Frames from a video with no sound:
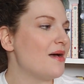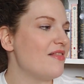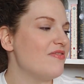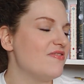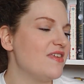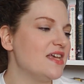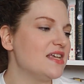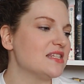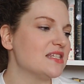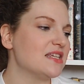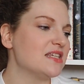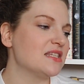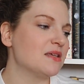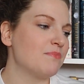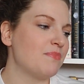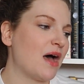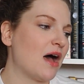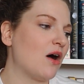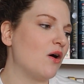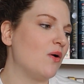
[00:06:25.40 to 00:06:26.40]
This is
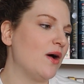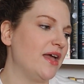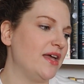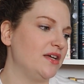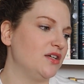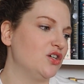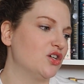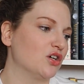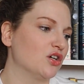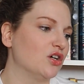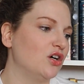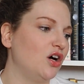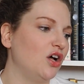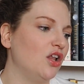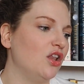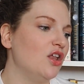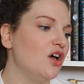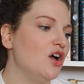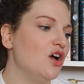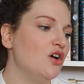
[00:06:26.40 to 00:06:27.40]
about a
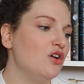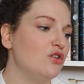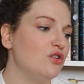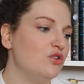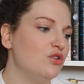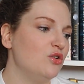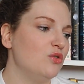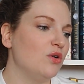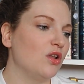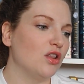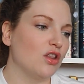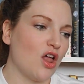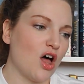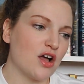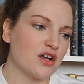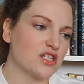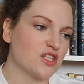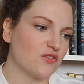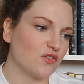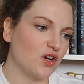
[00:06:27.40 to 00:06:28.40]
girl who
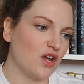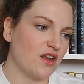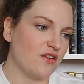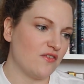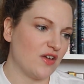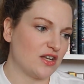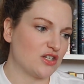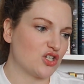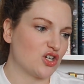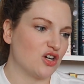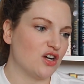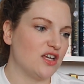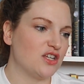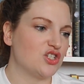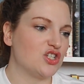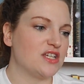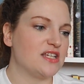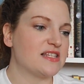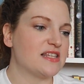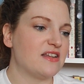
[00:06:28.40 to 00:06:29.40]
longs for adventure, and
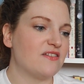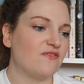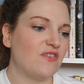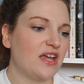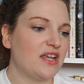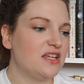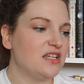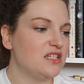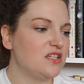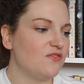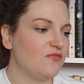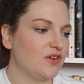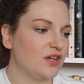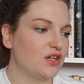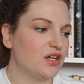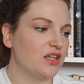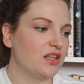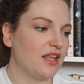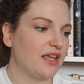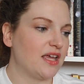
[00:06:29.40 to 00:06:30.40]
she's invited to
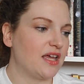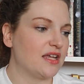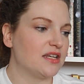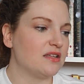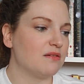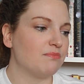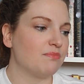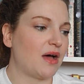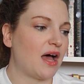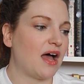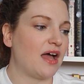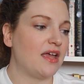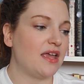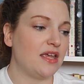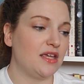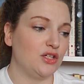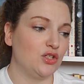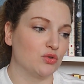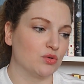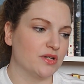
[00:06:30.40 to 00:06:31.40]
Fairyland by
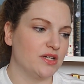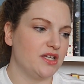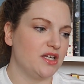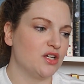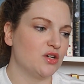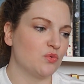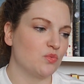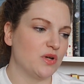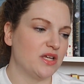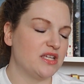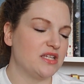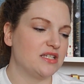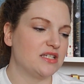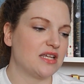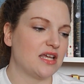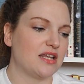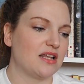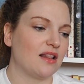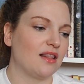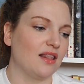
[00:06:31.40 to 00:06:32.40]
a green wind
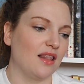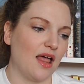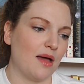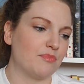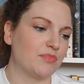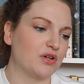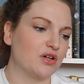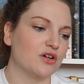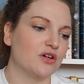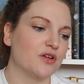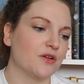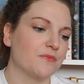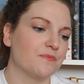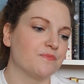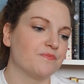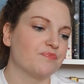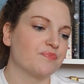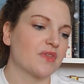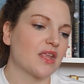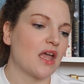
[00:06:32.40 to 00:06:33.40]
and leopard.
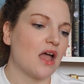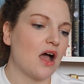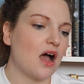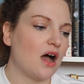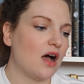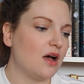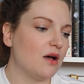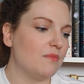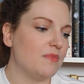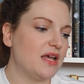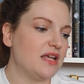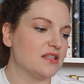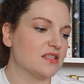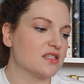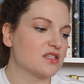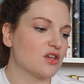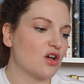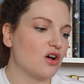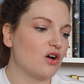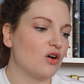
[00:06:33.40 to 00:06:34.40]
And
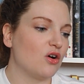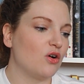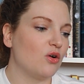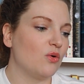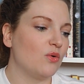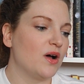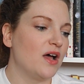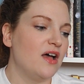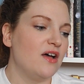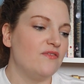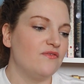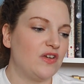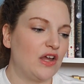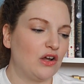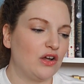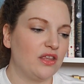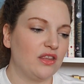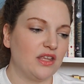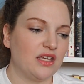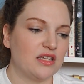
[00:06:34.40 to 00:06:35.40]
so
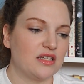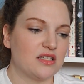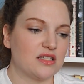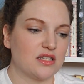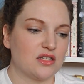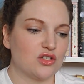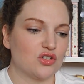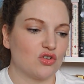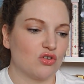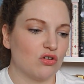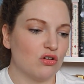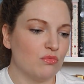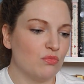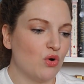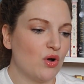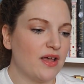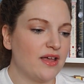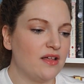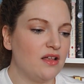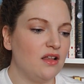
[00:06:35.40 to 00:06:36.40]
Fairyland is in
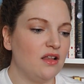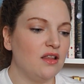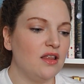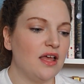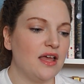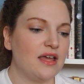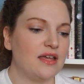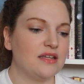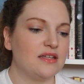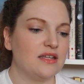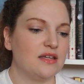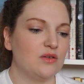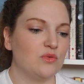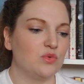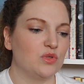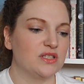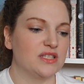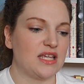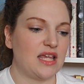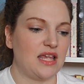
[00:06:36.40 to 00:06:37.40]
turmoil, and it
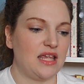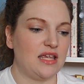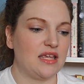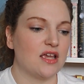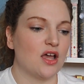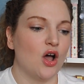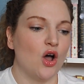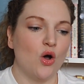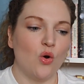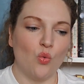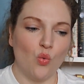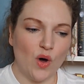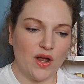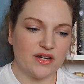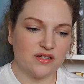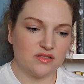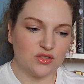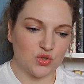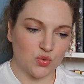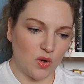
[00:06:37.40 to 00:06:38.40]
will take one
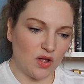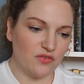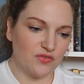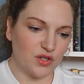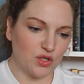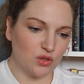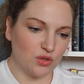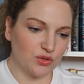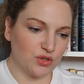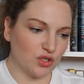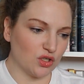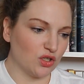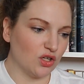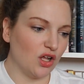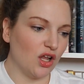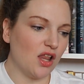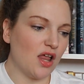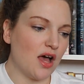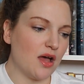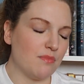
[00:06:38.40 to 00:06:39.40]
12-year-old
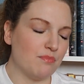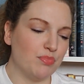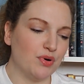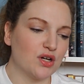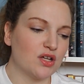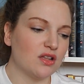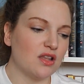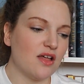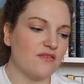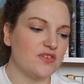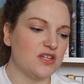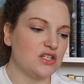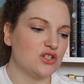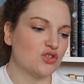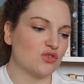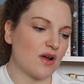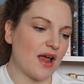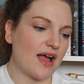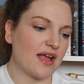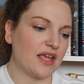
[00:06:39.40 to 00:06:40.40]
girl, a book-loving
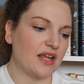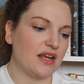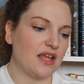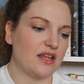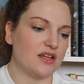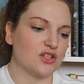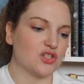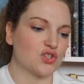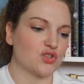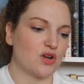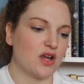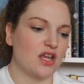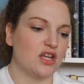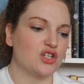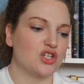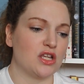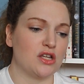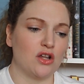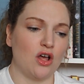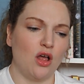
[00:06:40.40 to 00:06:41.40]
dragon, and a strange
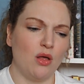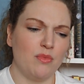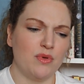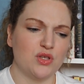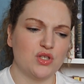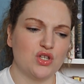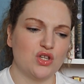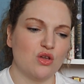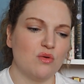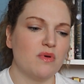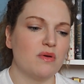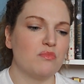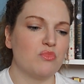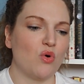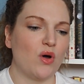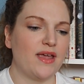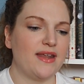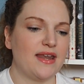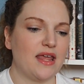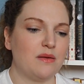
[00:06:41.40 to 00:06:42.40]
and almost human
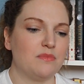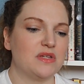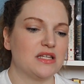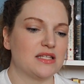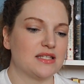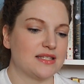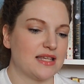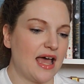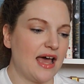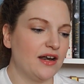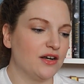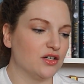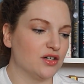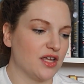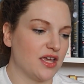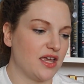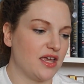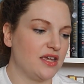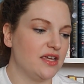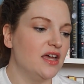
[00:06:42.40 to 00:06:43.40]
boy named
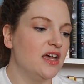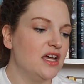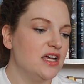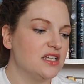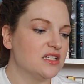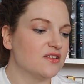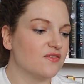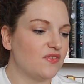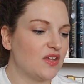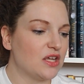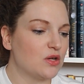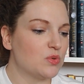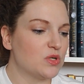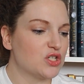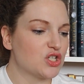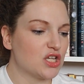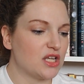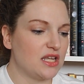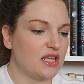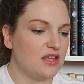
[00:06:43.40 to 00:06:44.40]
Saturday to
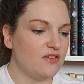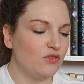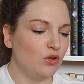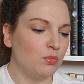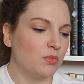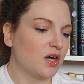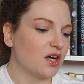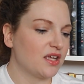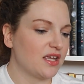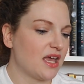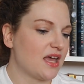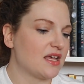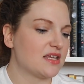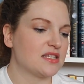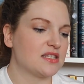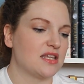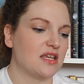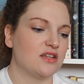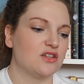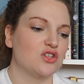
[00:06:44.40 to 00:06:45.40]
vanquish an evil
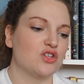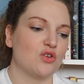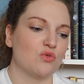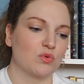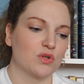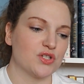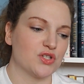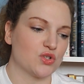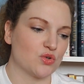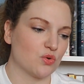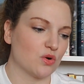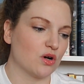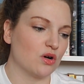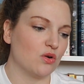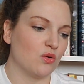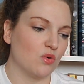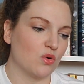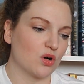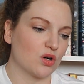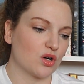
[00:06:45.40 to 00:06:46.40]
Marquess and
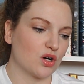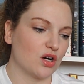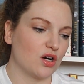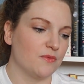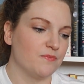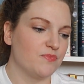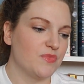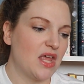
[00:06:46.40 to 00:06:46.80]
restore order.